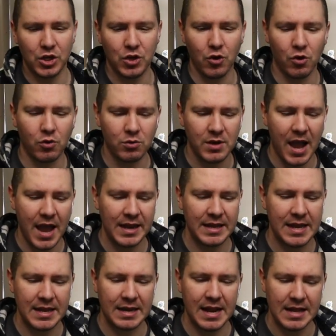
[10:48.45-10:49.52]
you'll kind
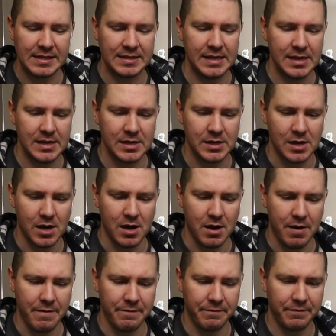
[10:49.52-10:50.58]
of get an idea
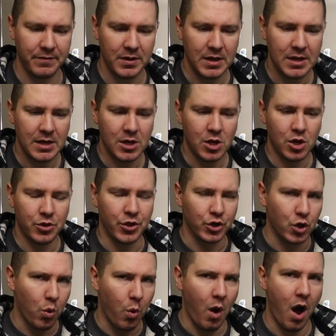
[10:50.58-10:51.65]
of the
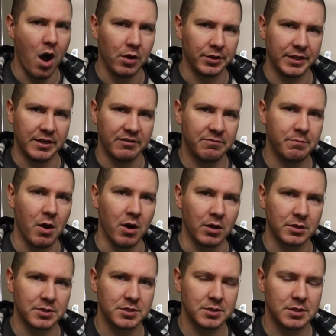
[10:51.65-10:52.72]
quality of
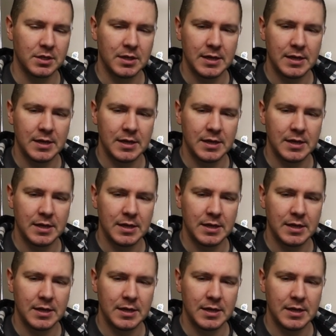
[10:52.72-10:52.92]
parts.